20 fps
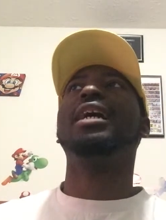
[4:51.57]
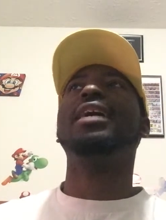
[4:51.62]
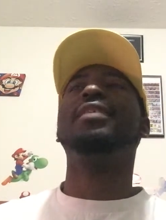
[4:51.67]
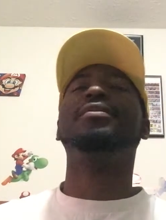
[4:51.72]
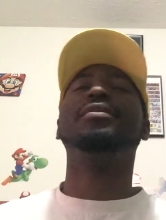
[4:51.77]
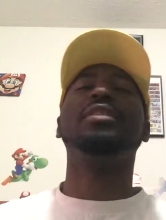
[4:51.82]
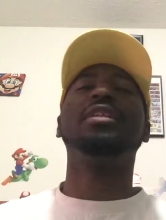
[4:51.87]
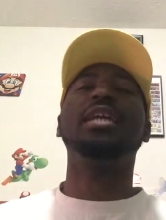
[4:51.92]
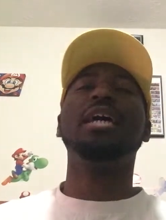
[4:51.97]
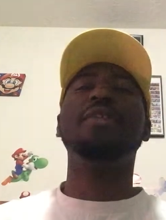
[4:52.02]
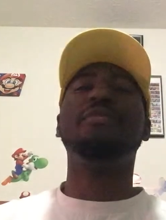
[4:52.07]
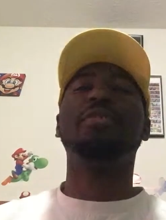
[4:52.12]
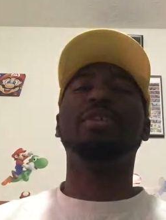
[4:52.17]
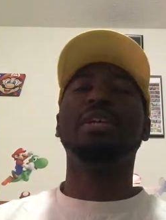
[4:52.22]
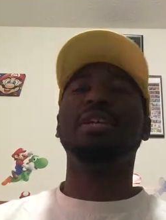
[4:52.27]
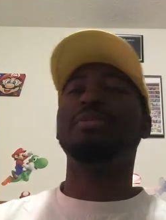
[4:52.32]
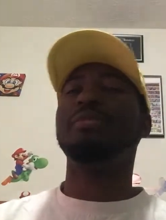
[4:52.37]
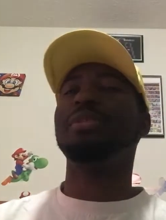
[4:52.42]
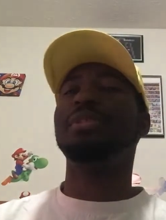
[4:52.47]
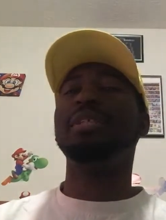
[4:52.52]
I'll never
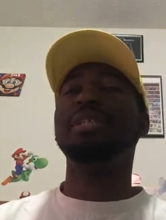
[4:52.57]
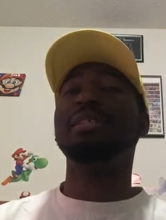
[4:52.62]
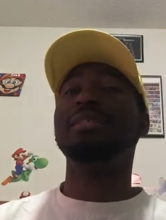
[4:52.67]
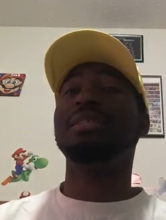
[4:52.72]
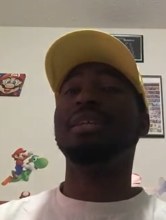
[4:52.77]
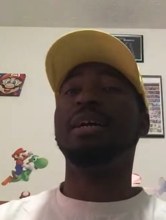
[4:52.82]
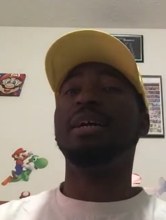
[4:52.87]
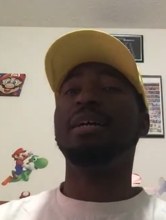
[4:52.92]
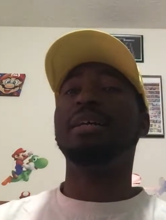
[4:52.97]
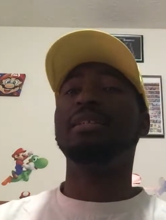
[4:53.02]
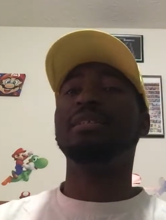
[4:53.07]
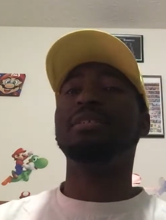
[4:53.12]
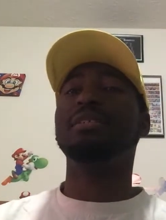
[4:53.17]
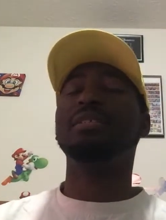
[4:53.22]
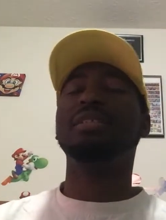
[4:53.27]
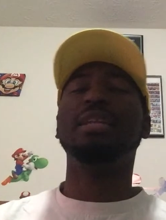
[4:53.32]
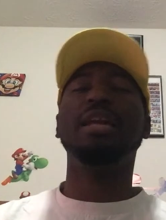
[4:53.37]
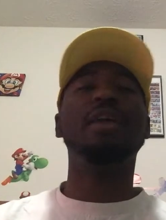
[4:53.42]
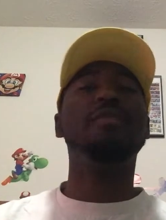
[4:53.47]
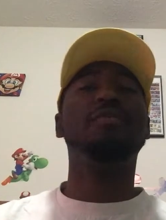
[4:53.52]
get with these guys,
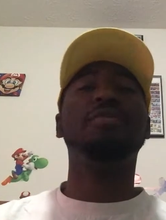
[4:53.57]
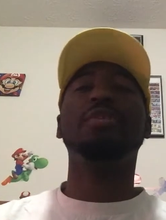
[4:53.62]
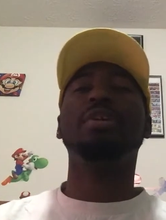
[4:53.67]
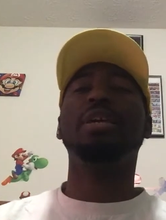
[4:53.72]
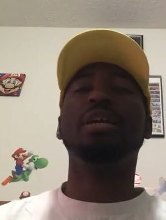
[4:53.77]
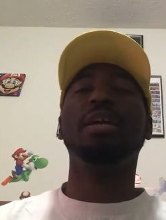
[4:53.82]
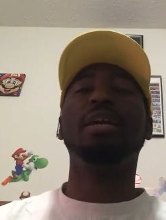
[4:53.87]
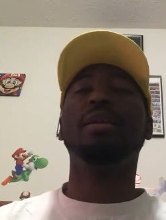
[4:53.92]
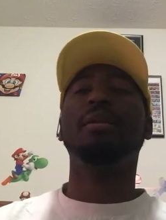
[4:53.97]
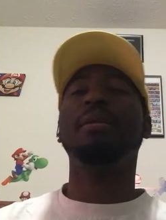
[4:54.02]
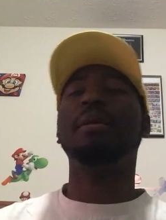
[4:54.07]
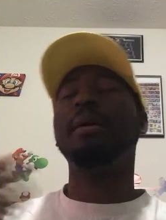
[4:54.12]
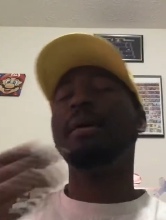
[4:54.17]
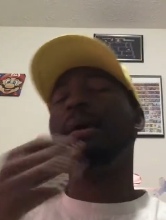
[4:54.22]
never again.